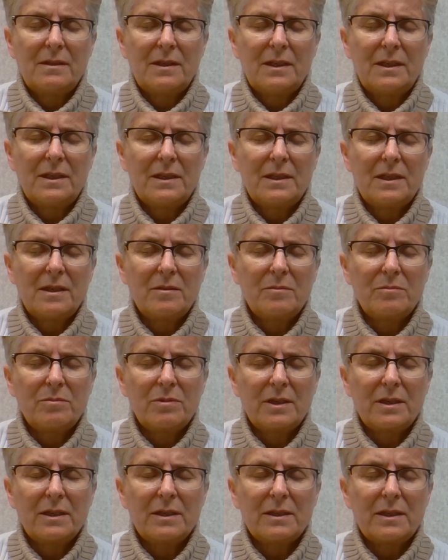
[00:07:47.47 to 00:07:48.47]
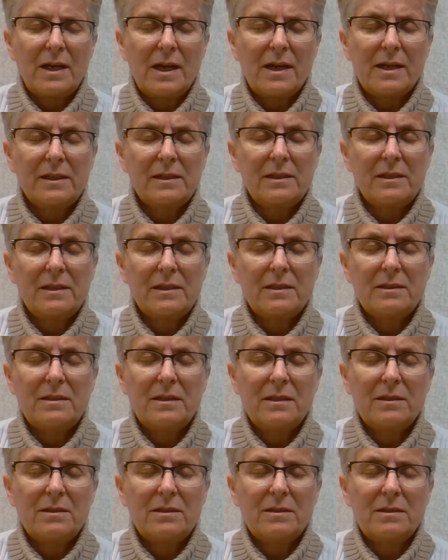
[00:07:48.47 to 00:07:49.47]
And again, bring a kindly
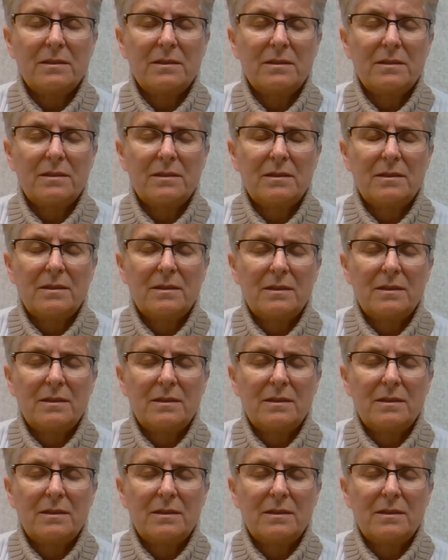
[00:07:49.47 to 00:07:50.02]
attention,